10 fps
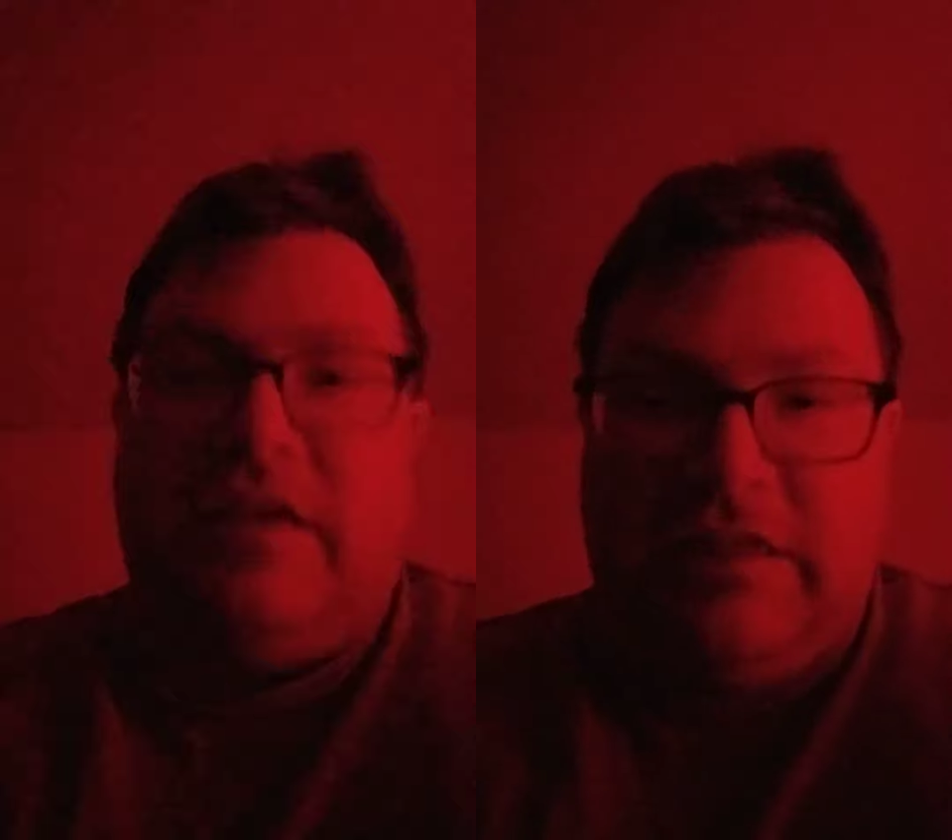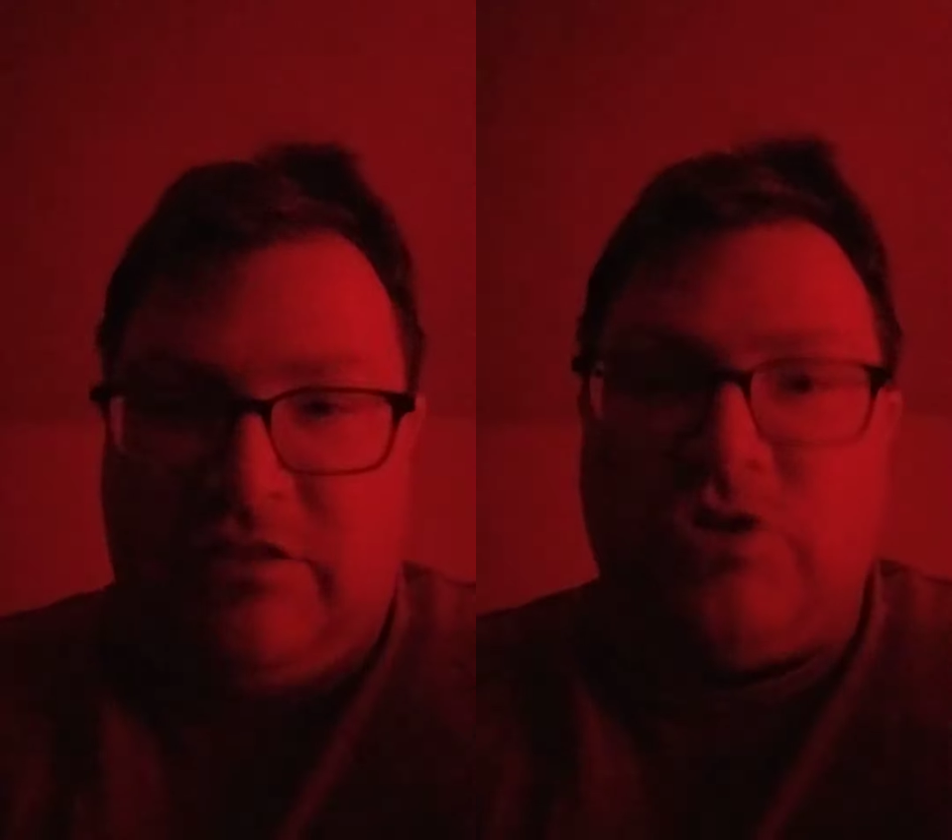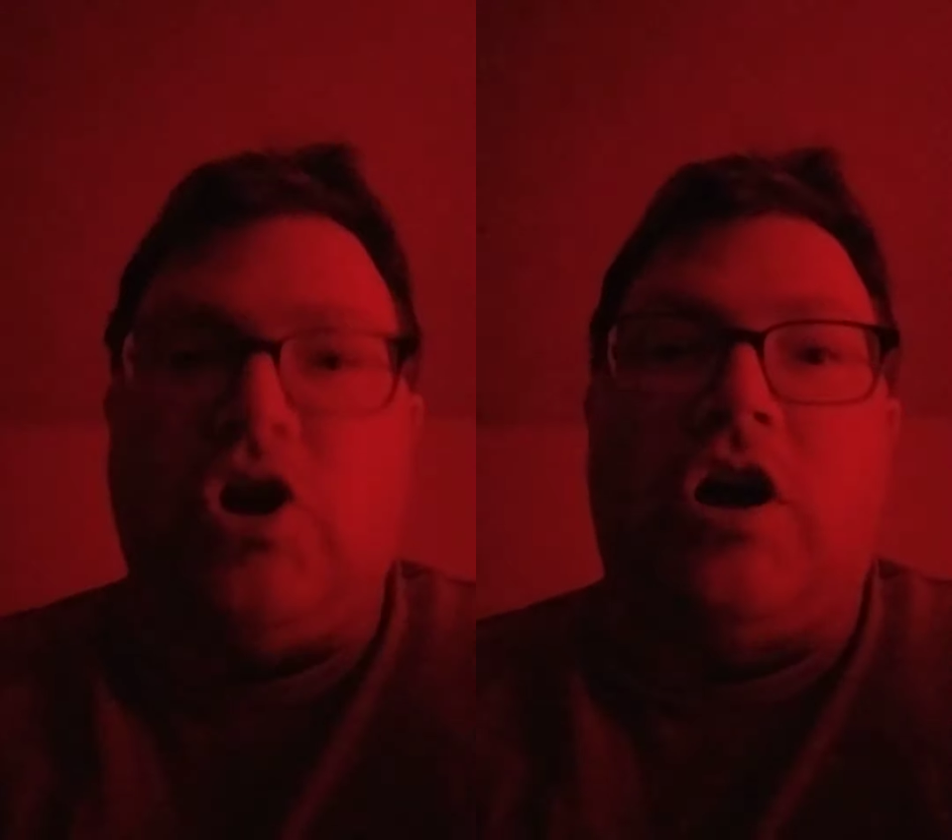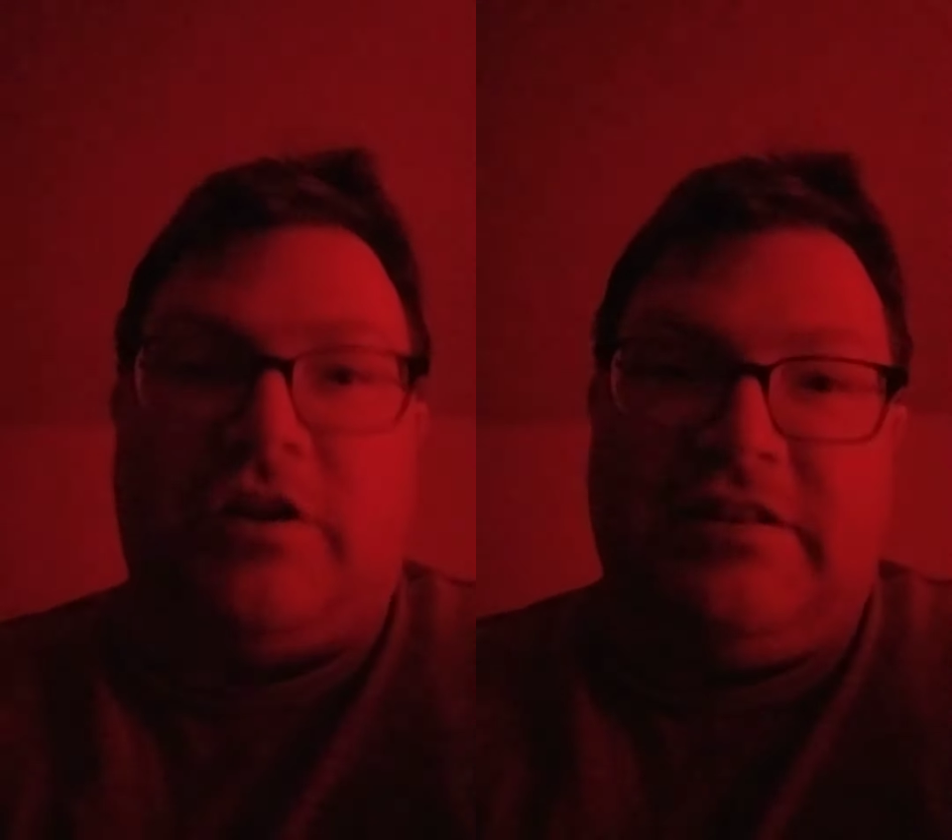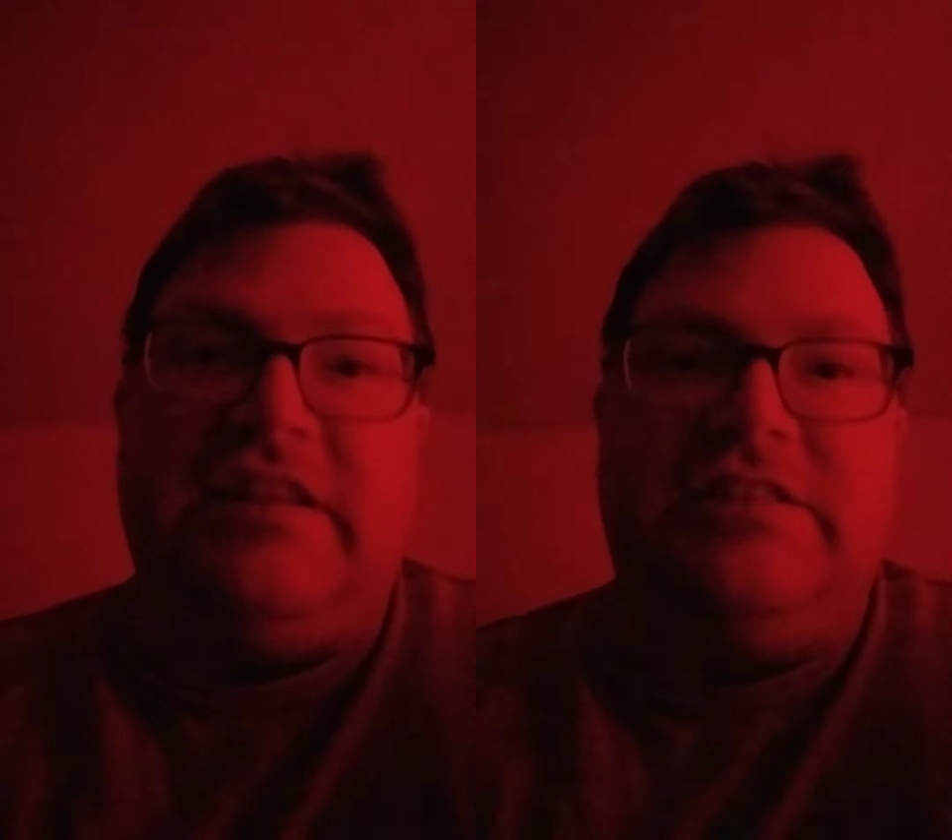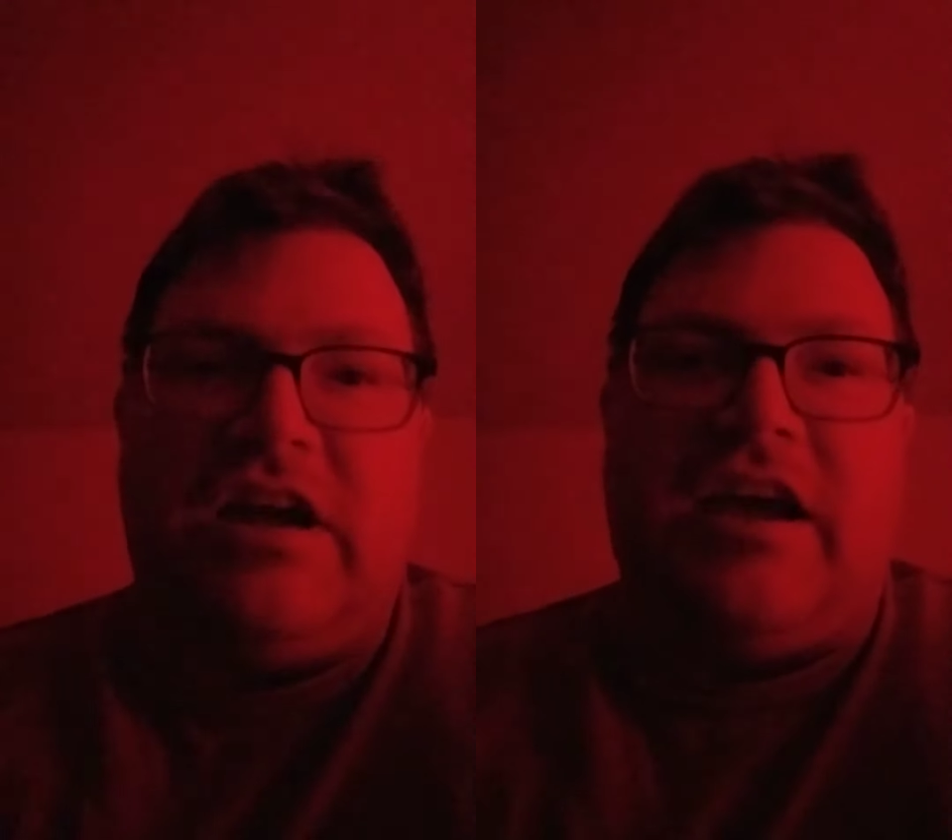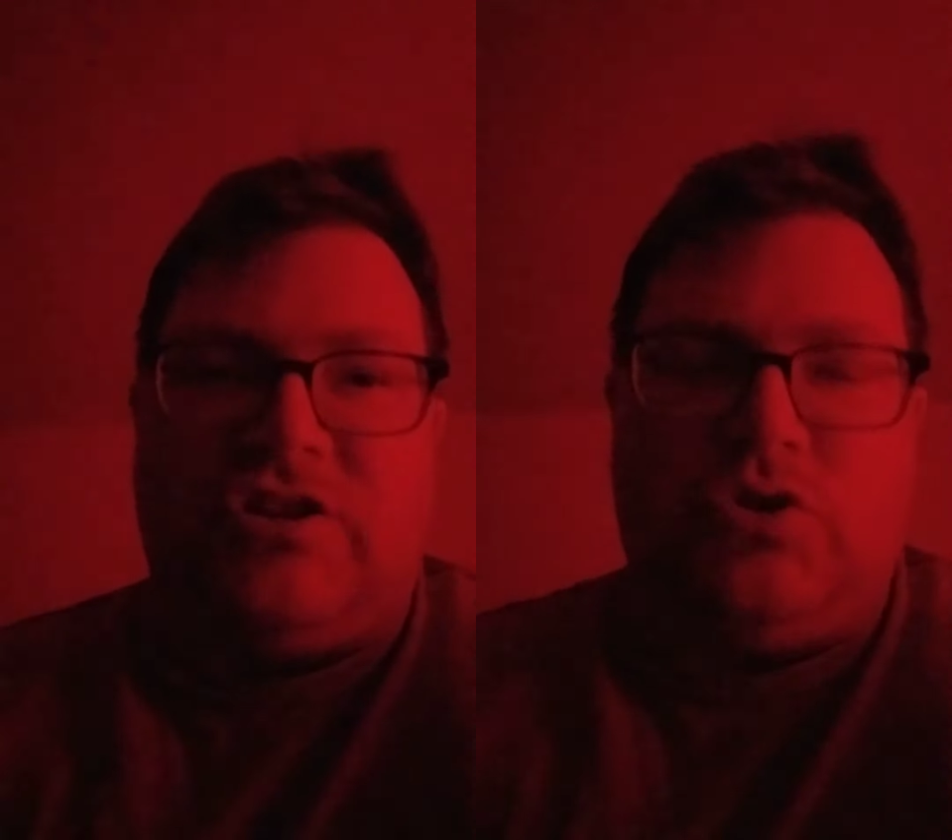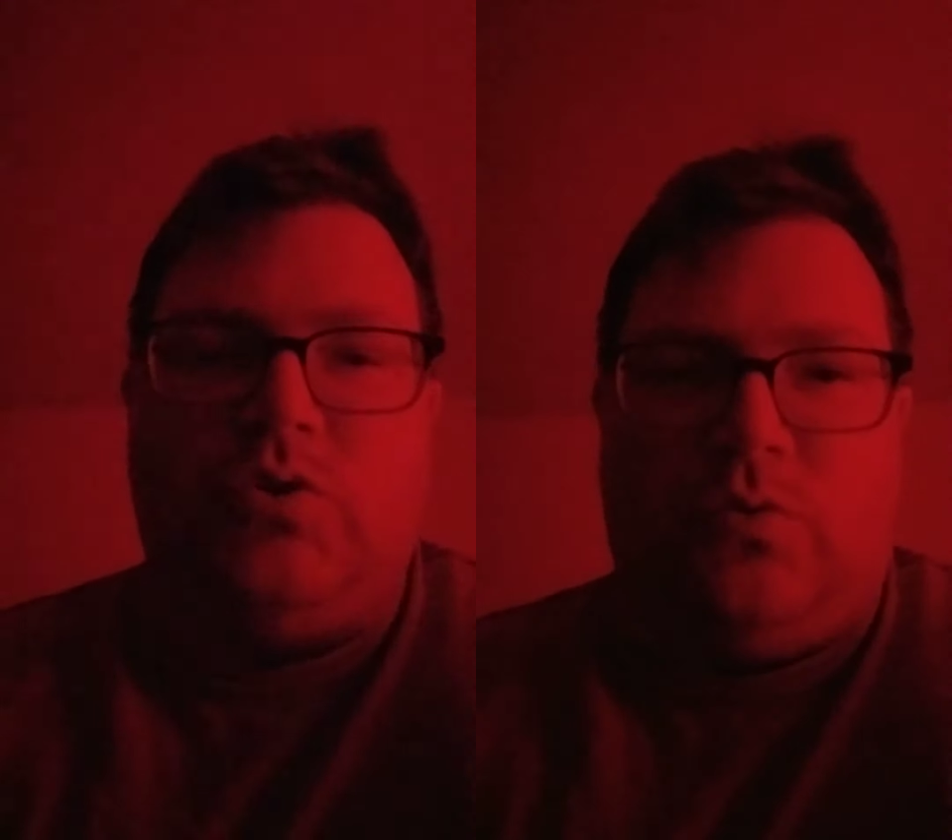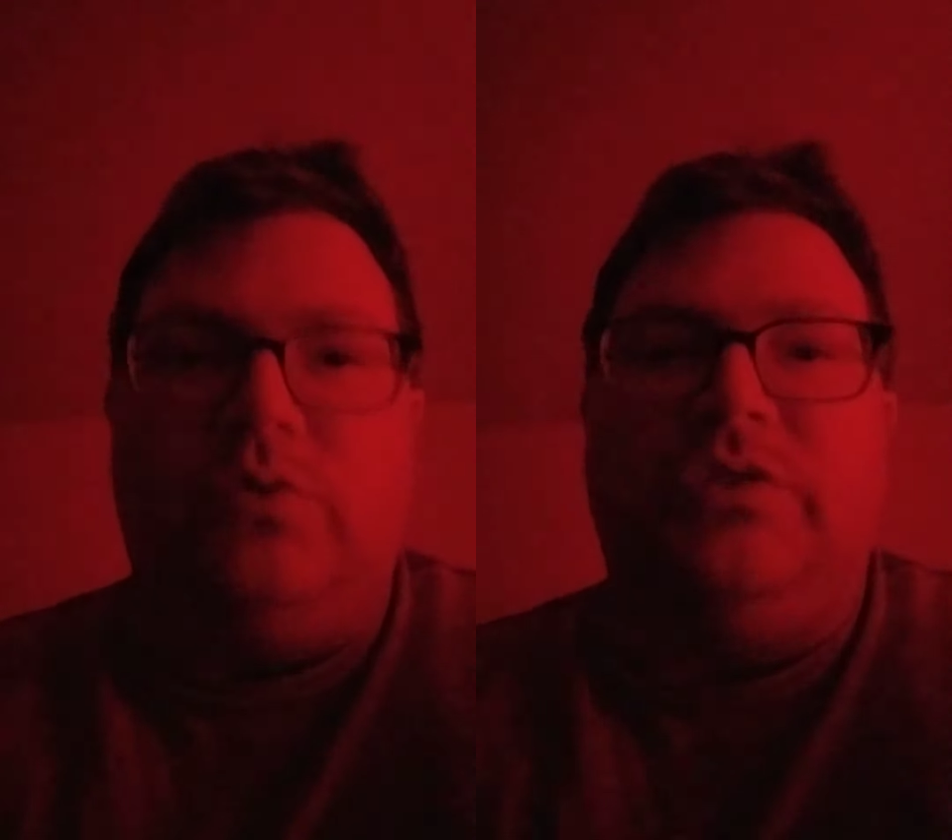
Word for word: the daughter did die too,